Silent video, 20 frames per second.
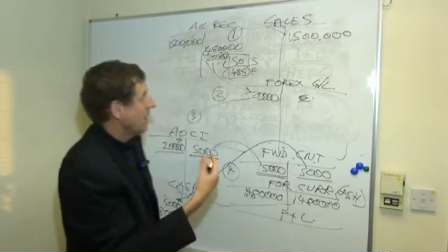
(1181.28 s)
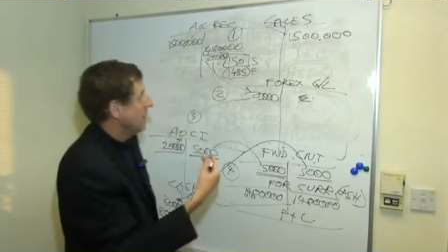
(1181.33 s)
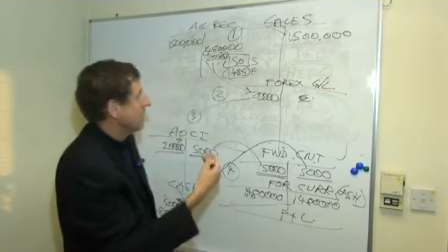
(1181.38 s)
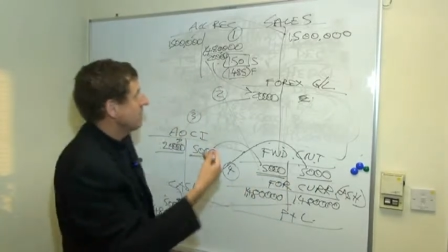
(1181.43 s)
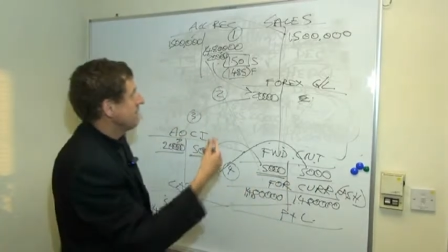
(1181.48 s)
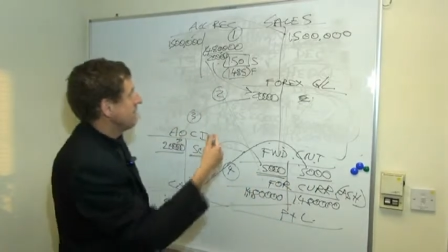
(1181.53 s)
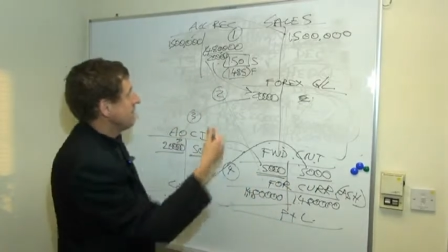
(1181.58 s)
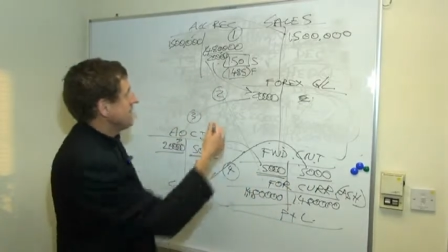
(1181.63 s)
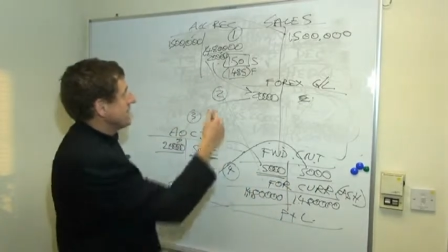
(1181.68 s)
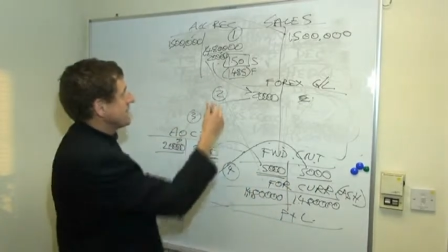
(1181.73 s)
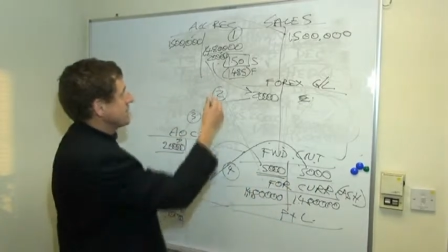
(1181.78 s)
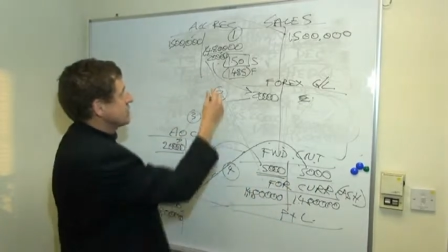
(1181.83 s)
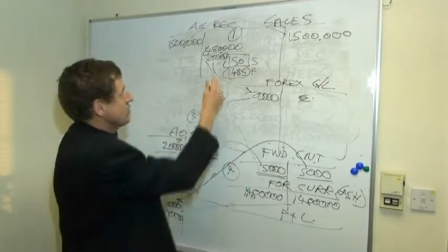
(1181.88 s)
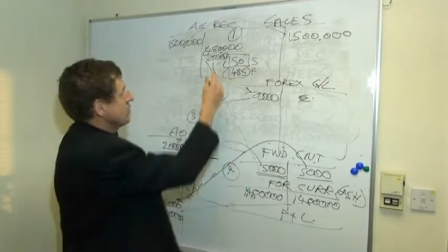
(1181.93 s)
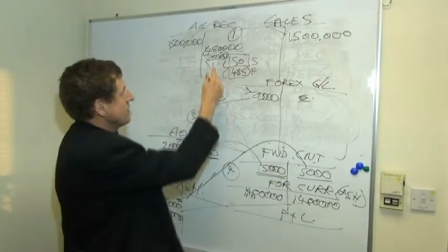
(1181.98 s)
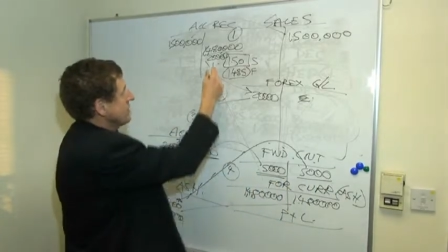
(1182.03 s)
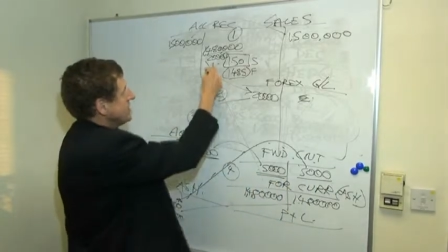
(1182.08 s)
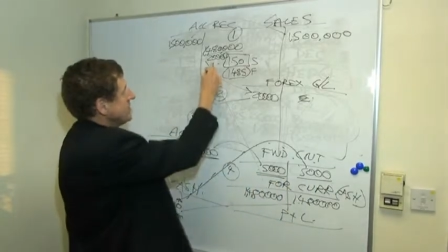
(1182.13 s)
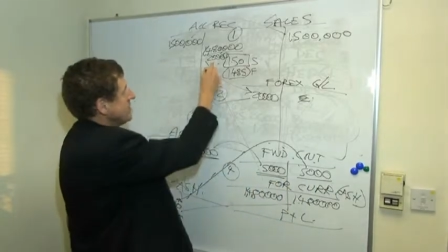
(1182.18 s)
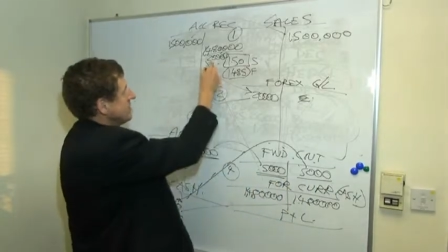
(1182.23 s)
of that
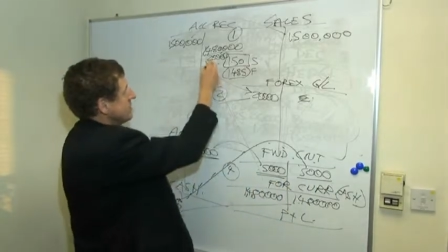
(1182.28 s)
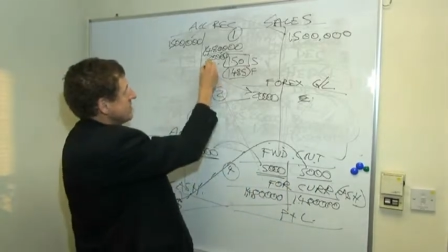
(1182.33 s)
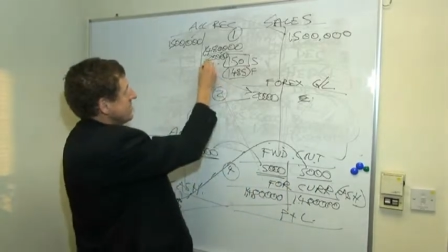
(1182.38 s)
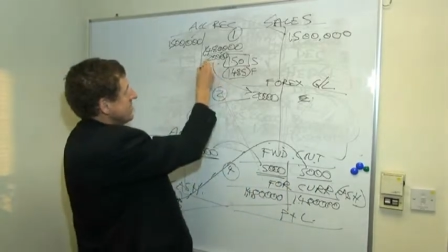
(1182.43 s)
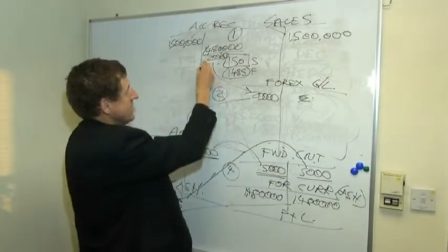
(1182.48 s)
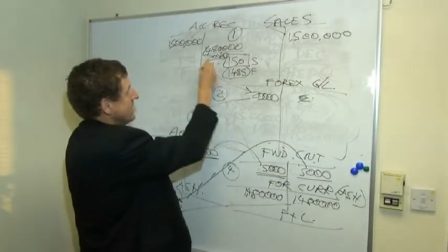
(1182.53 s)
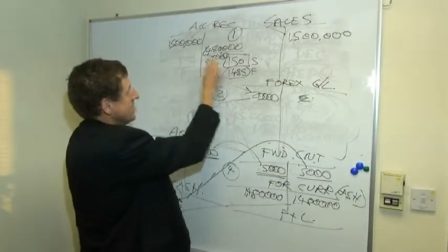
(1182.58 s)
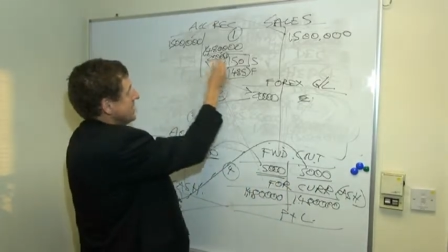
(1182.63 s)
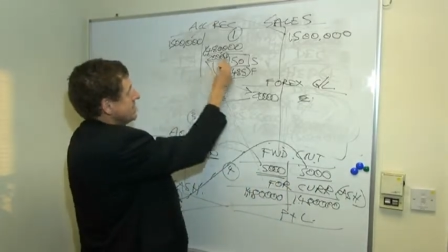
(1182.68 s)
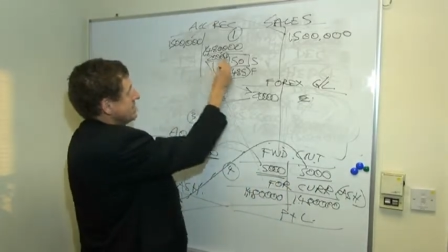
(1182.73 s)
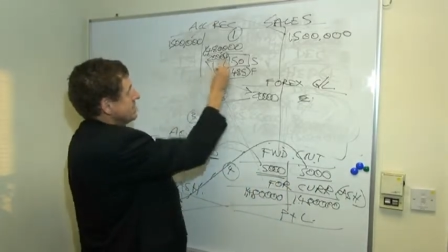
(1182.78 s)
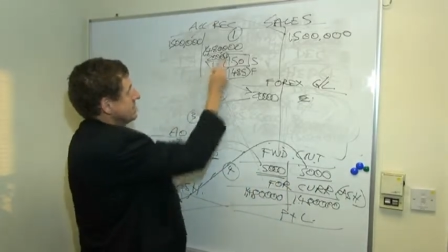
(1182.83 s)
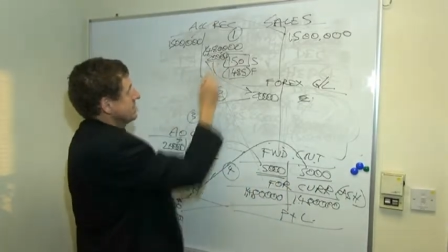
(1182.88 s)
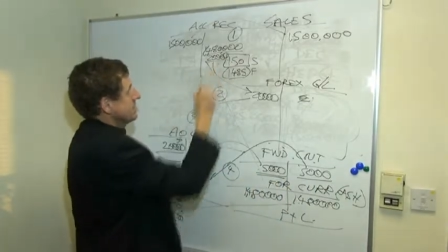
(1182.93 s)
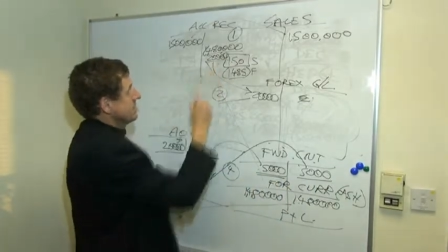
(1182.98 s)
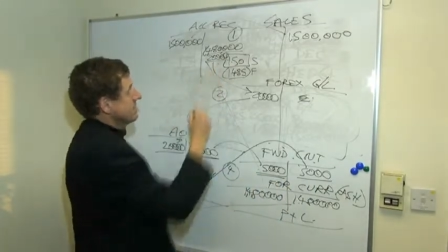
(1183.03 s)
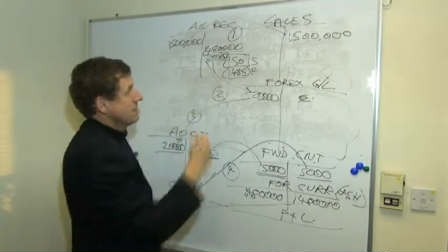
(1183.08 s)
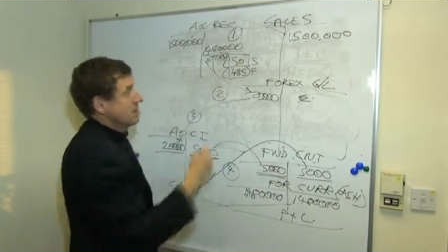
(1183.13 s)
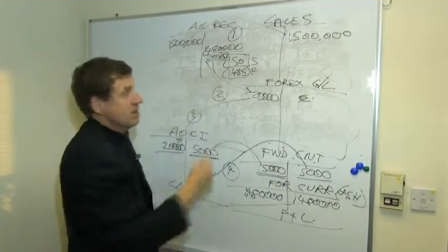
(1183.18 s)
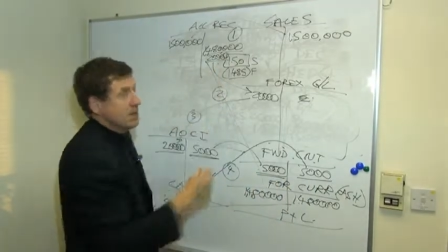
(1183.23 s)

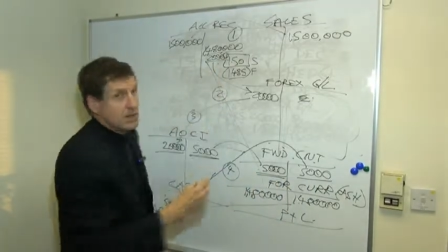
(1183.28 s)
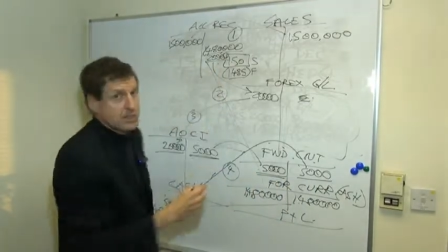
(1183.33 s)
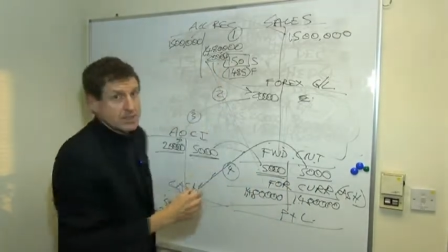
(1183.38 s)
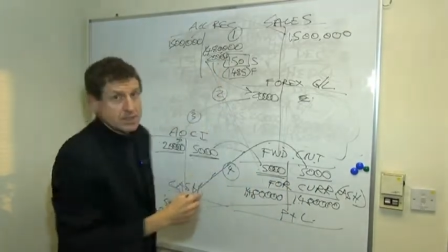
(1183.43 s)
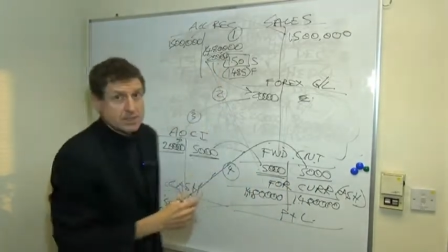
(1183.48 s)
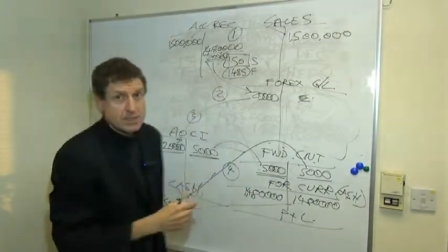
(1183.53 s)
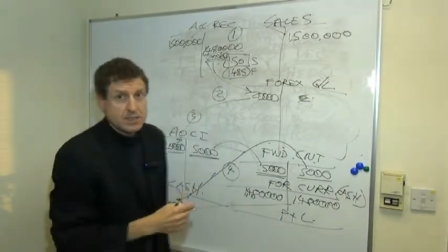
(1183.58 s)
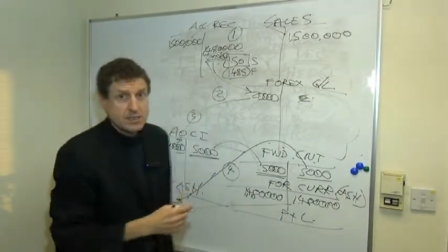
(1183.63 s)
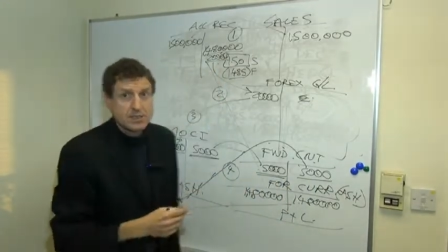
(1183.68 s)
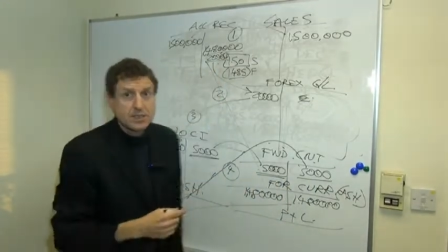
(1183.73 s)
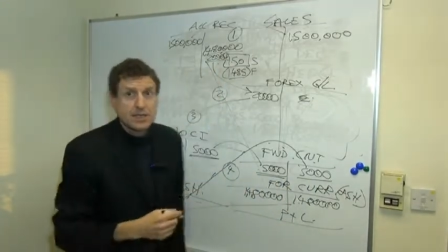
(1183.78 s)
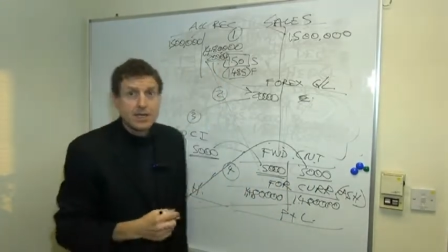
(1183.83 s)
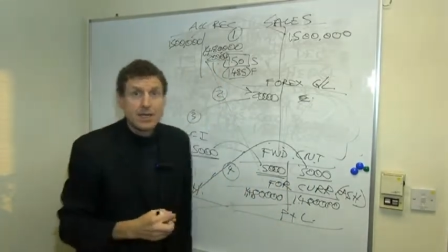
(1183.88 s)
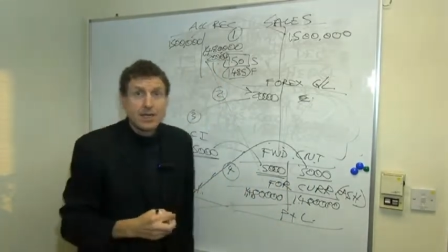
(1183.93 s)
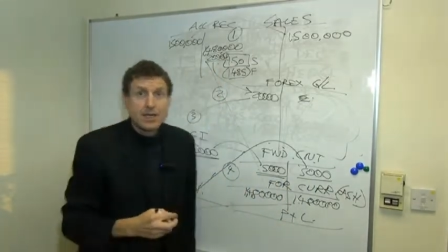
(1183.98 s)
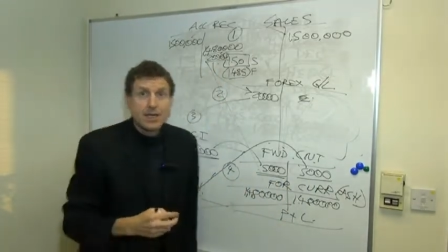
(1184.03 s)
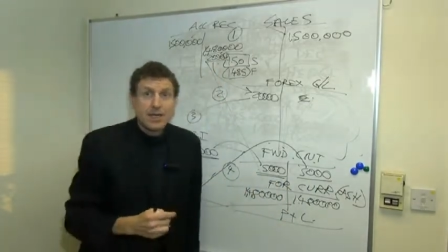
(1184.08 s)
20,000 loss